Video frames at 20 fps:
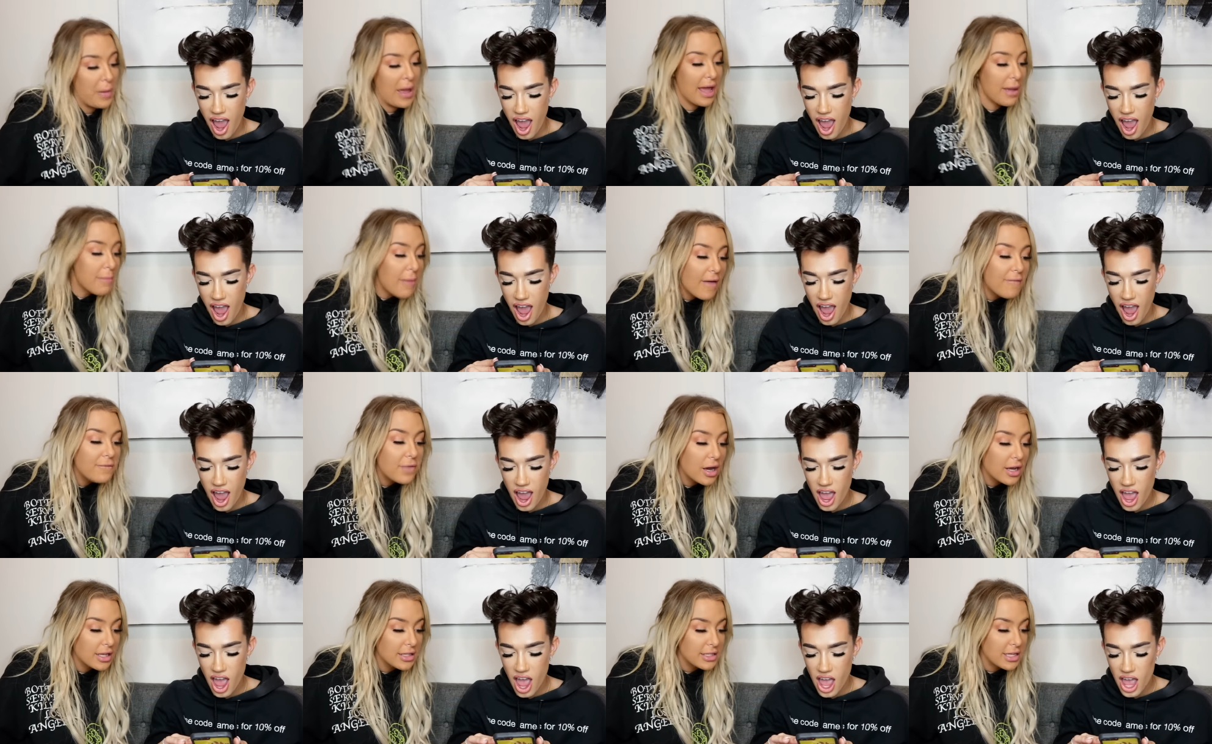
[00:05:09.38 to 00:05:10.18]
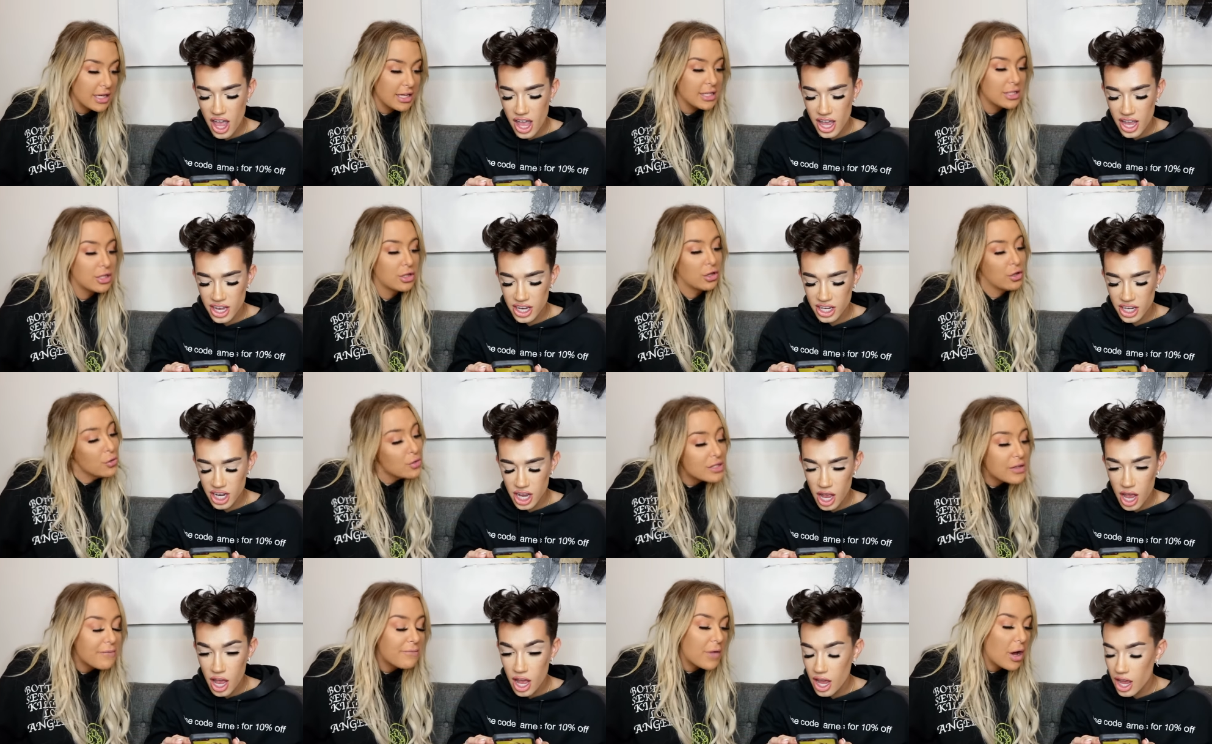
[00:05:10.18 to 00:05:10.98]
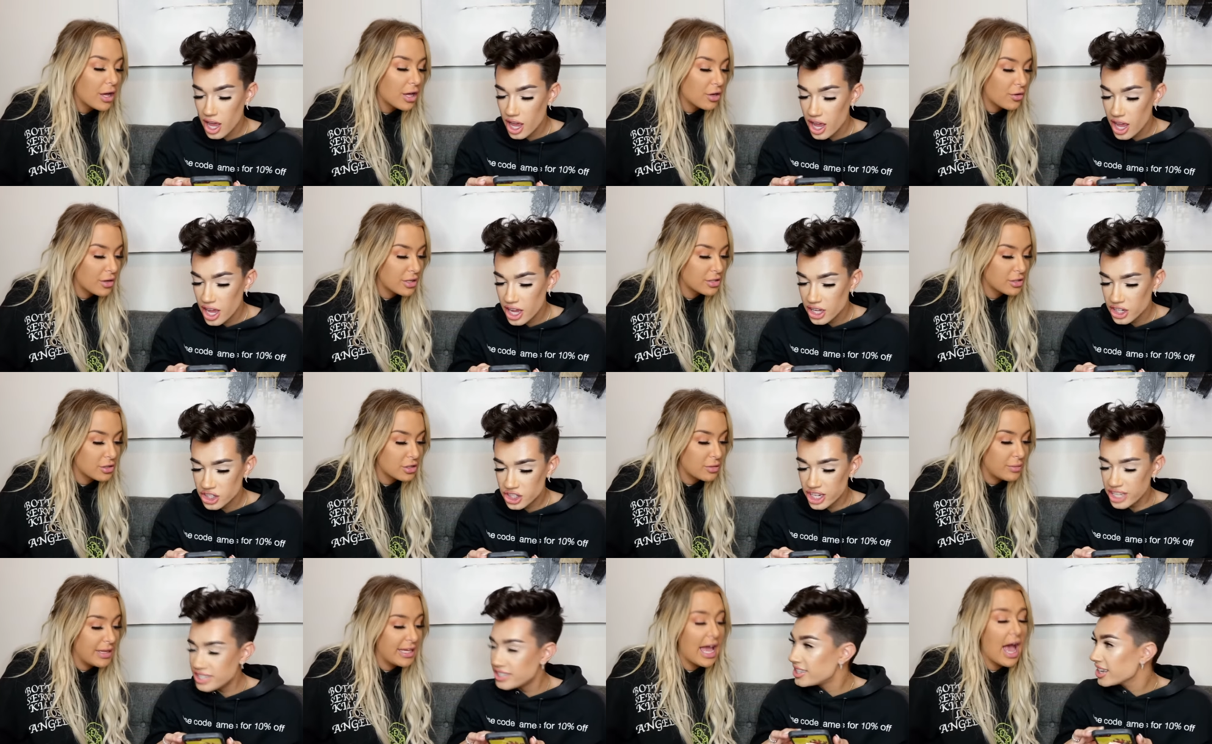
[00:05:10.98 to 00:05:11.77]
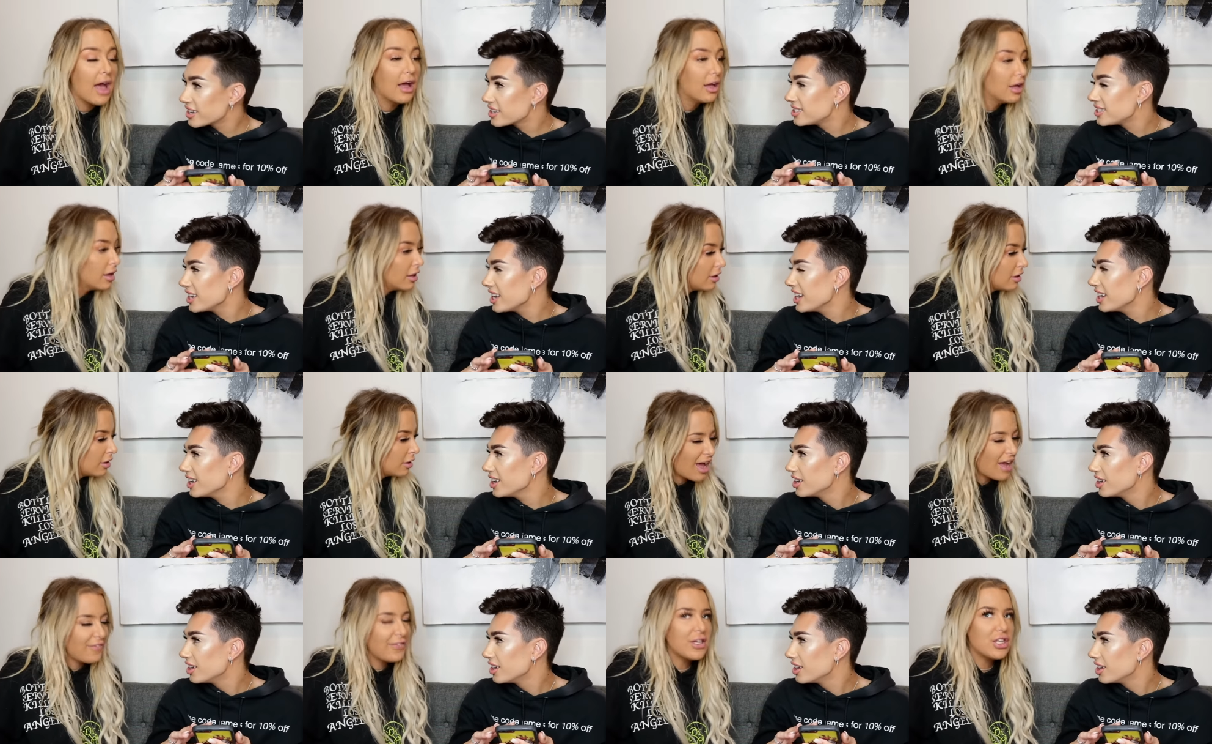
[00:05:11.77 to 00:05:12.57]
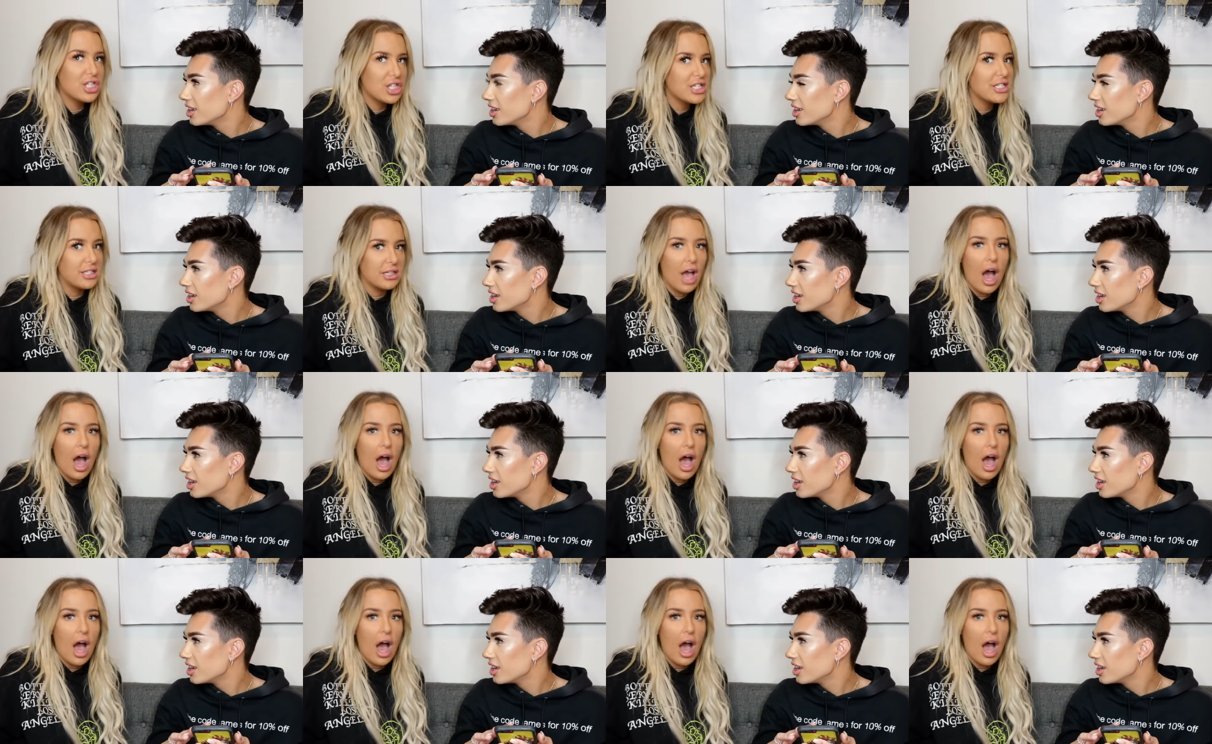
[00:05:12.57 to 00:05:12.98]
Speaker 1: Paint my fucking titties. Glue some fucking crystals she's to me. 16? Yeah. I feel like she's